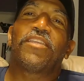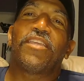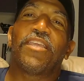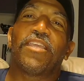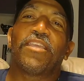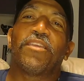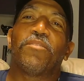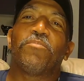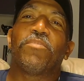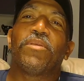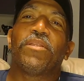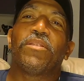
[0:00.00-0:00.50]
kick
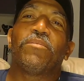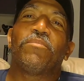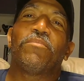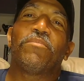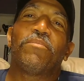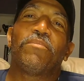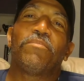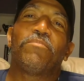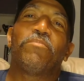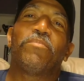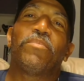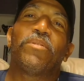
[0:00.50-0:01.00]
it,
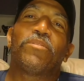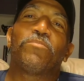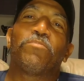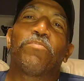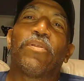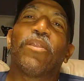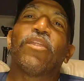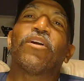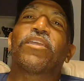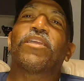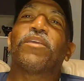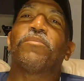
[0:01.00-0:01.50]

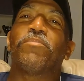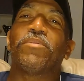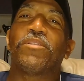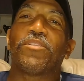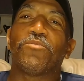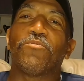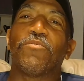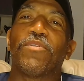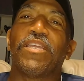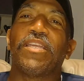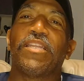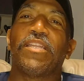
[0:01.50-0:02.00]
pluck it
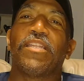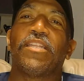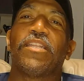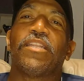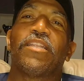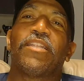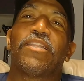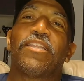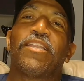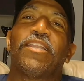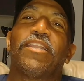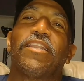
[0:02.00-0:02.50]
between it.
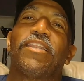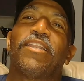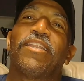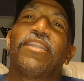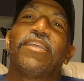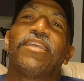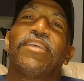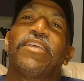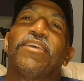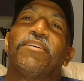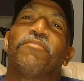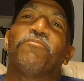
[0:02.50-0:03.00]

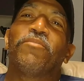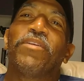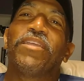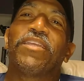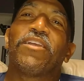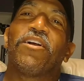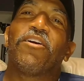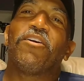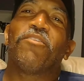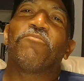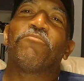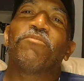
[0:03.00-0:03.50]
We
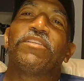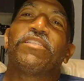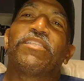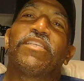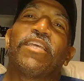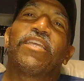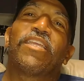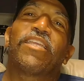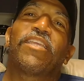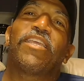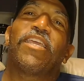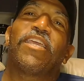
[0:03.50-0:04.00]

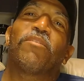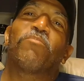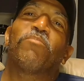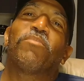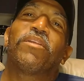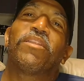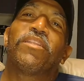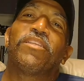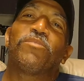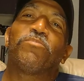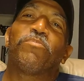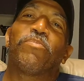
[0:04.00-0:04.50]
say kick,
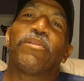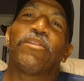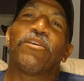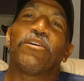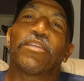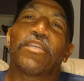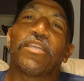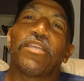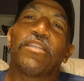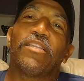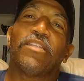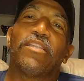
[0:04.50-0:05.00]
but it's
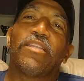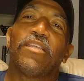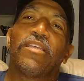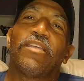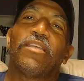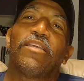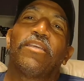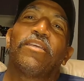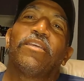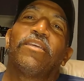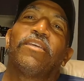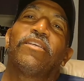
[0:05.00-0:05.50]
plucking.
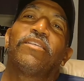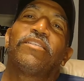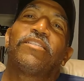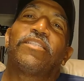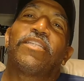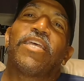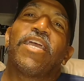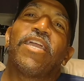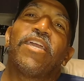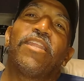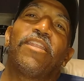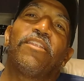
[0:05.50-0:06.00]

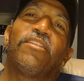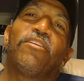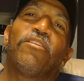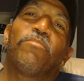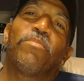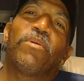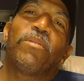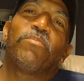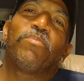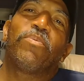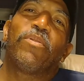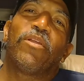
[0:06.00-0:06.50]
Stand it up,
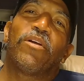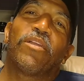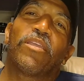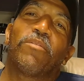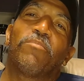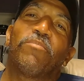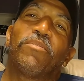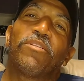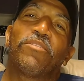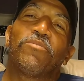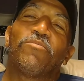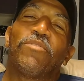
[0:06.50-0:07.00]
pluck it
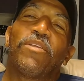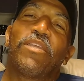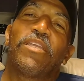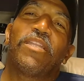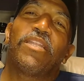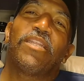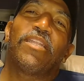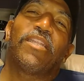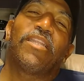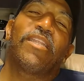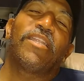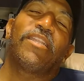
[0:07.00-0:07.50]
between
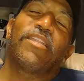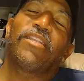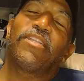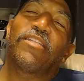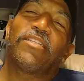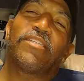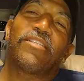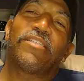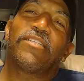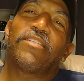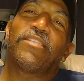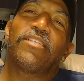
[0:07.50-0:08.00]
it,
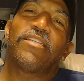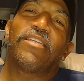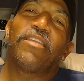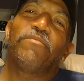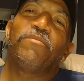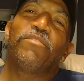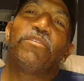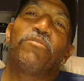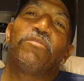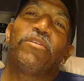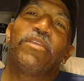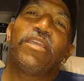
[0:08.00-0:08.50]
and if
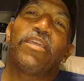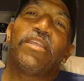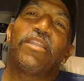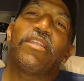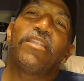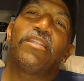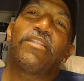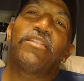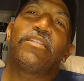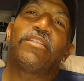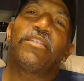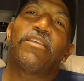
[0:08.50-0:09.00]
you hit
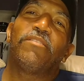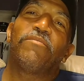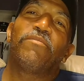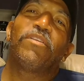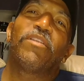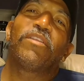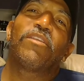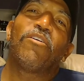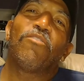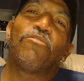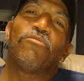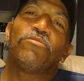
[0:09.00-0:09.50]
it, if
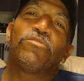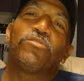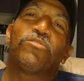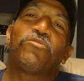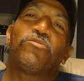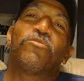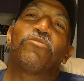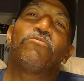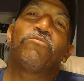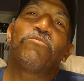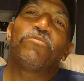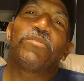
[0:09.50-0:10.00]
it goes
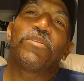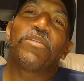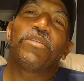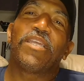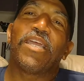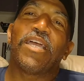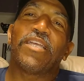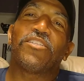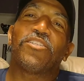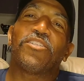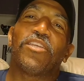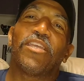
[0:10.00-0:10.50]
through, you
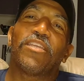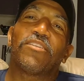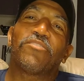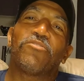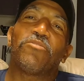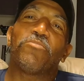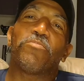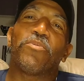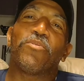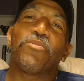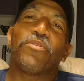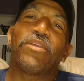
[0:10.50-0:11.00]
got your
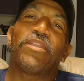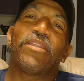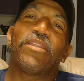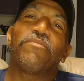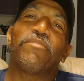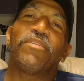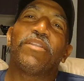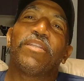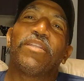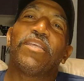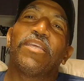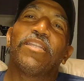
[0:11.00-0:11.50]
extra point. If
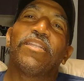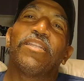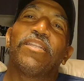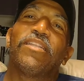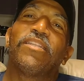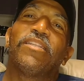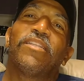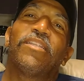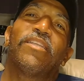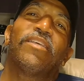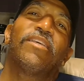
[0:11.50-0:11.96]
it didn't,